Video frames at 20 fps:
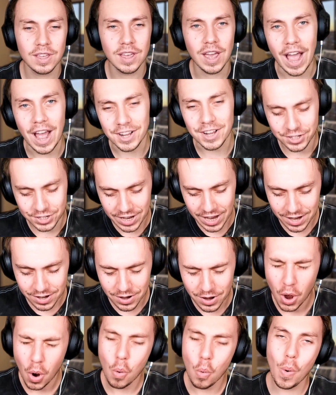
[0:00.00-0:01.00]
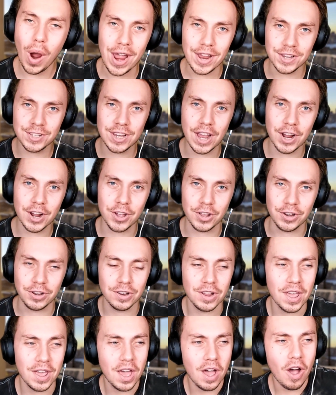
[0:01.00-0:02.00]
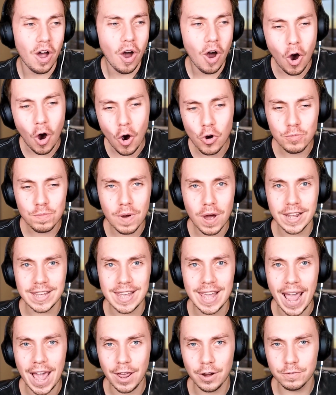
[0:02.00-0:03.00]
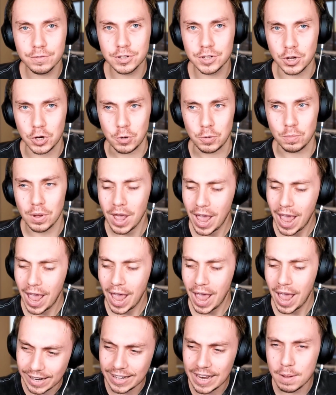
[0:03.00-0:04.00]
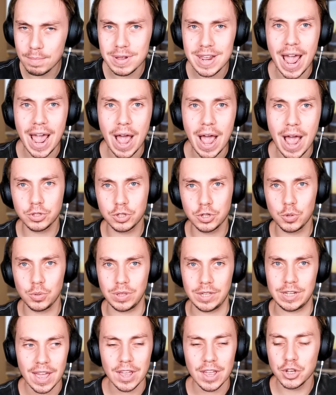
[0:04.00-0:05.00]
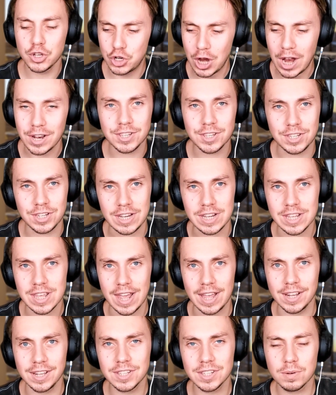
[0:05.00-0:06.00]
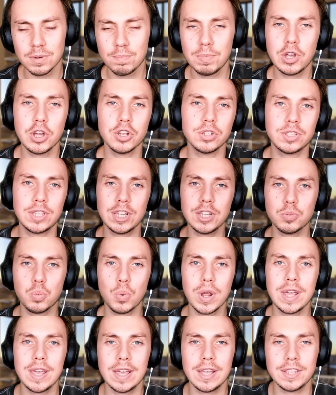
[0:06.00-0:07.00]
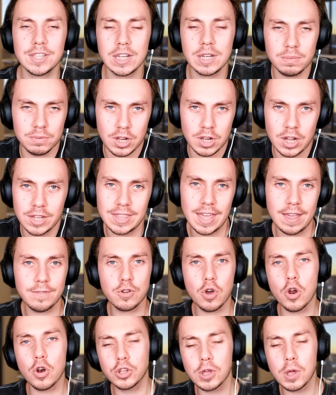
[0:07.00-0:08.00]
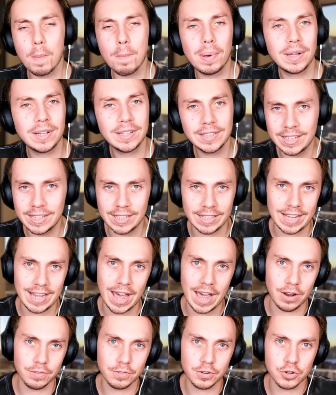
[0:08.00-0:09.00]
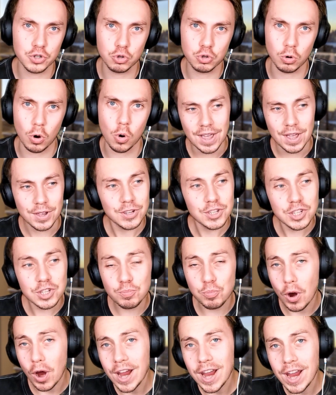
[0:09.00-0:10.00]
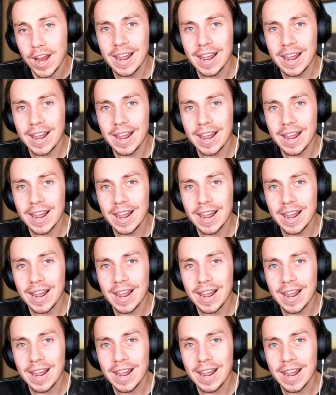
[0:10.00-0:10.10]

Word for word: and said, Wait a second, hold my can of soup. Let me outdo these Gen Z kids, because this week it seems like they've gone completely out of control, spraying